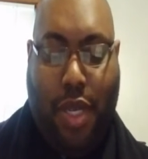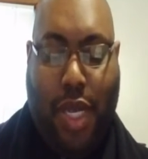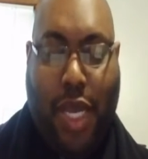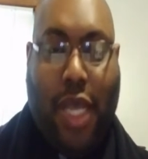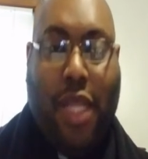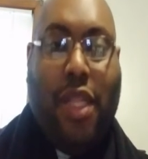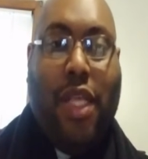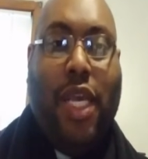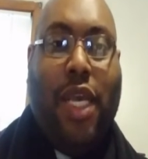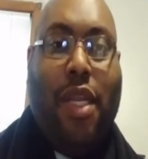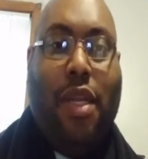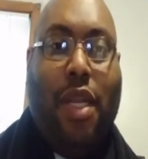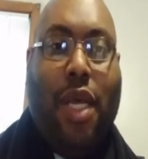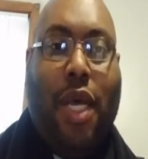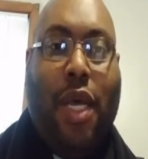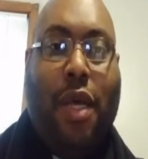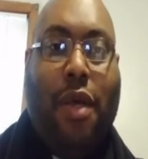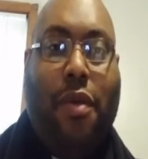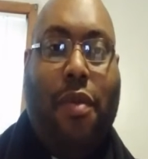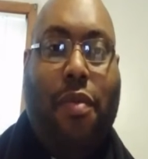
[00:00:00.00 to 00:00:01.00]
And then
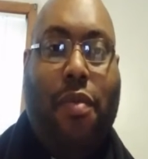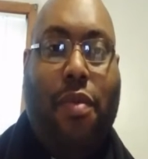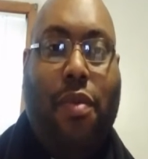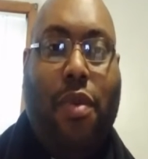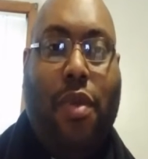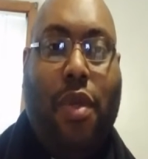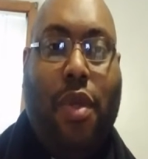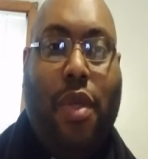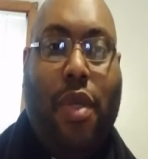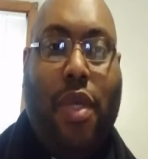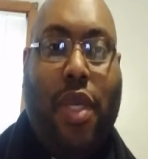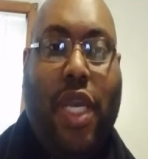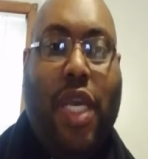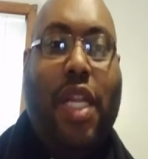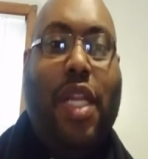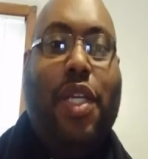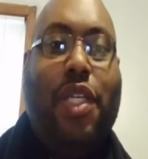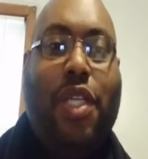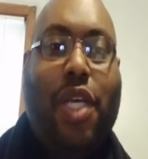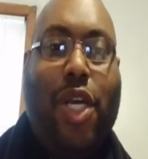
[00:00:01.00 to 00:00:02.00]
uh,
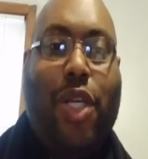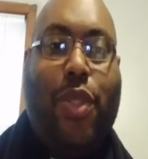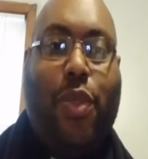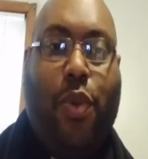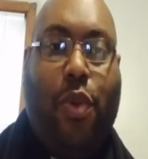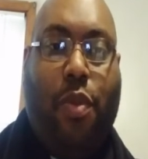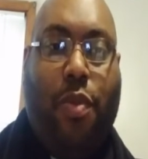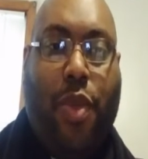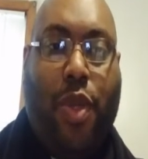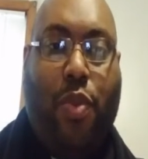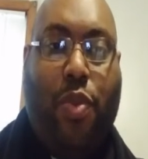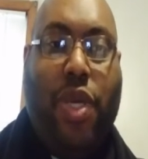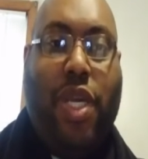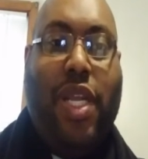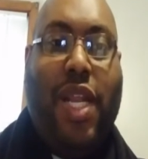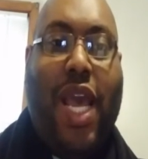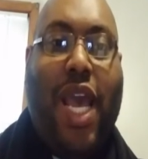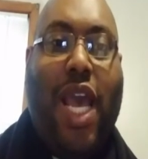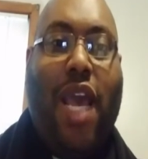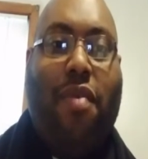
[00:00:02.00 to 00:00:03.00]
get in touch with me. We
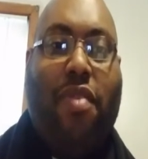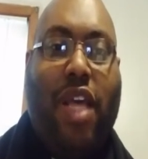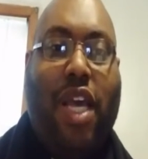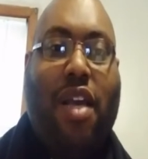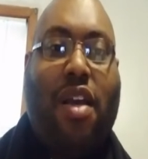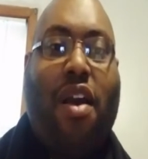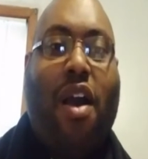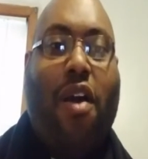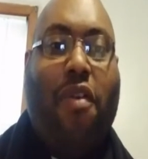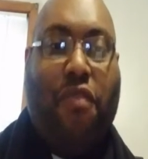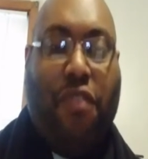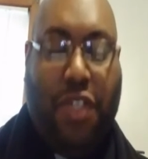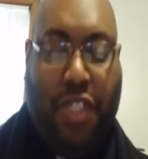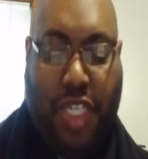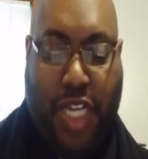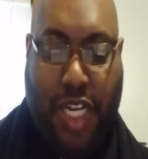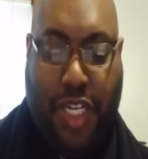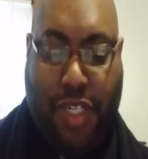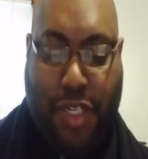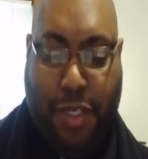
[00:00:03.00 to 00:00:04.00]
can have that
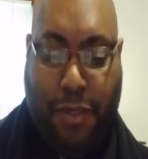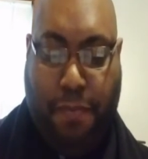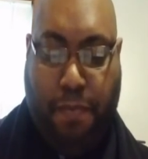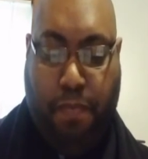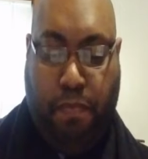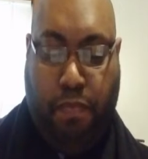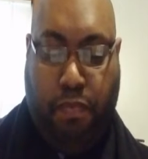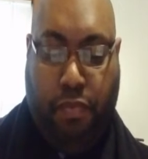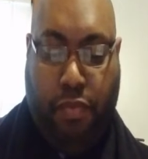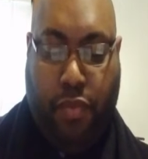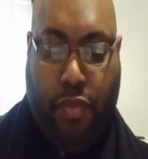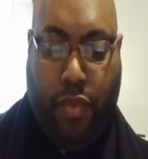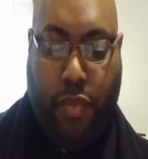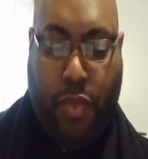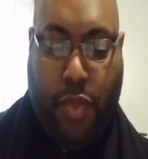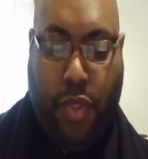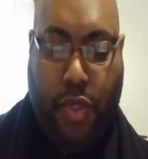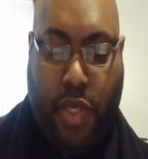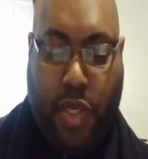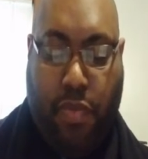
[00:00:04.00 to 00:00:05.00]
conversation
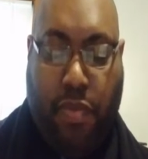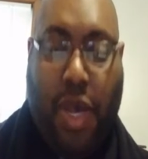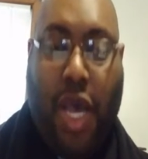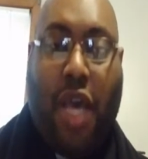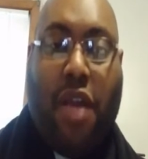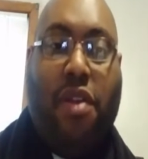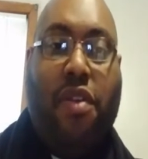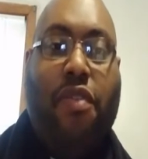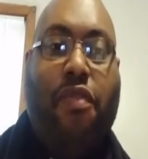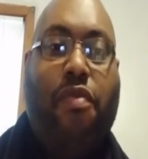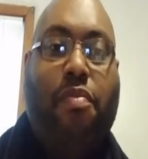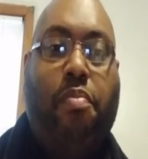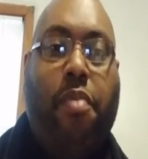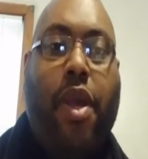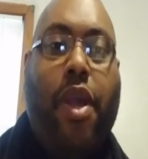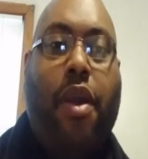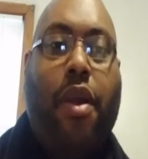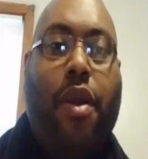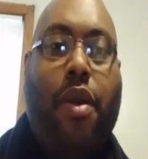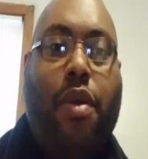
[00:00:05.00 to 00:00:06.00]
about if
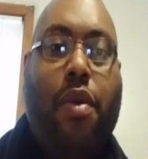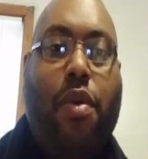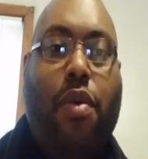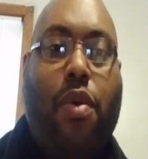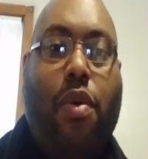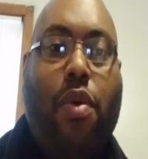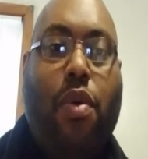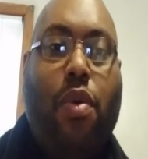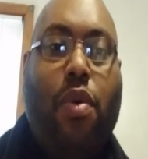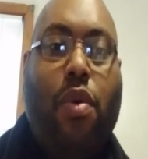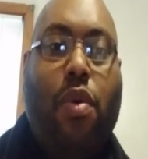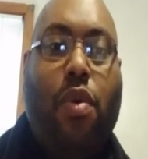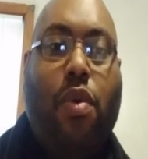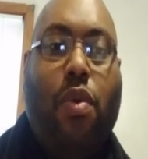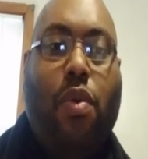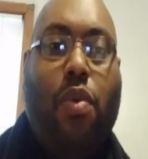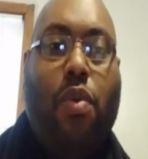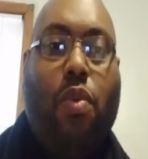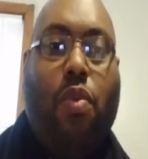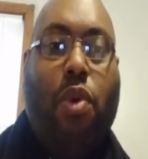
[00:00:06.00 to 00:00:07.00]
Mary
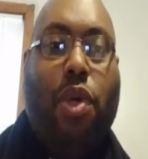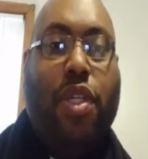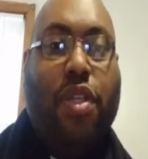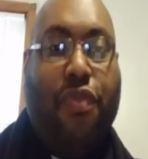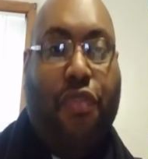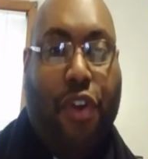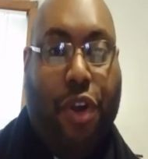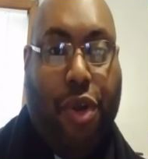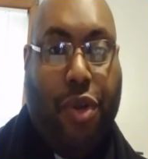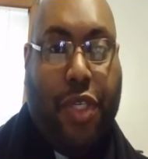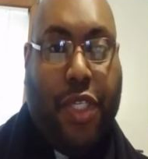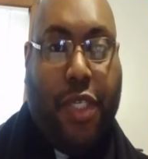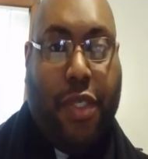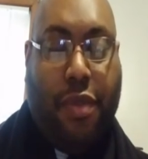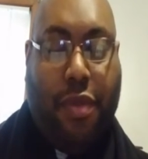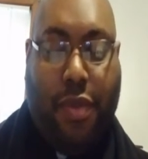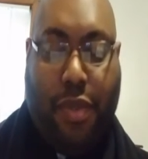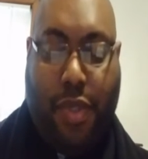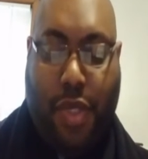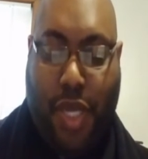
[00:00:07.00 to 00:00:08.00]
was a
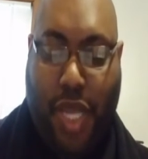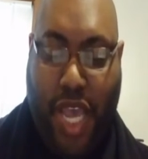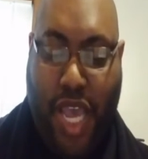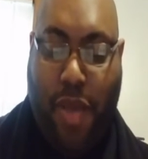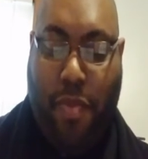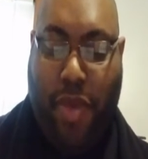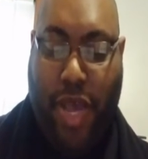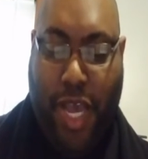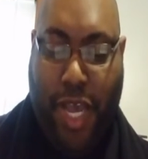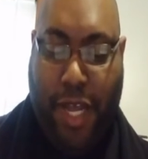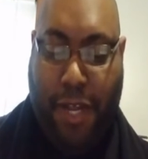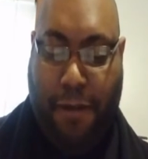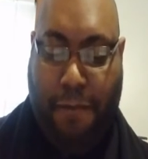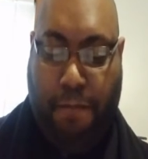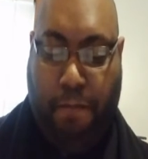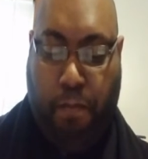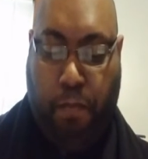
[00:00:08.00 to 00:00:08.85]
virgin. Amen.